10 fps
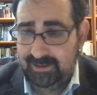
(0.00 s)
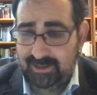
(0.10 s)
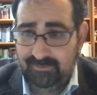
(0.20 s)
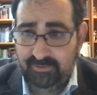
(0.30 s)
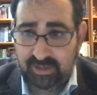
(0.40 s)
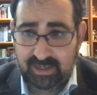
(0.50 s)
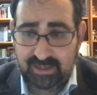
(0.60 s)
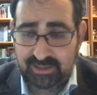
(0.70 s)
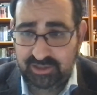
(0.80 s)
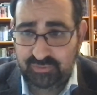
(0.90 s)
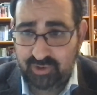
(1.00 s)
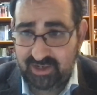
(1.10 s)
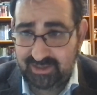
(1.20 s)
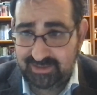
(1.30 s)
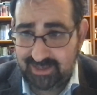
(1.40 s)
um, as just
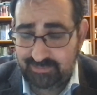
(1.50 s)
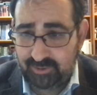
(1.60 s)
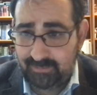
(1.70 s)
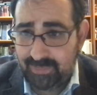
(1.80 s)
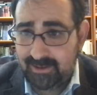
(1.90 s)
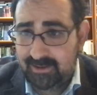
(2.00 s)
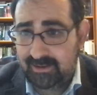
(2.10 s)
one example.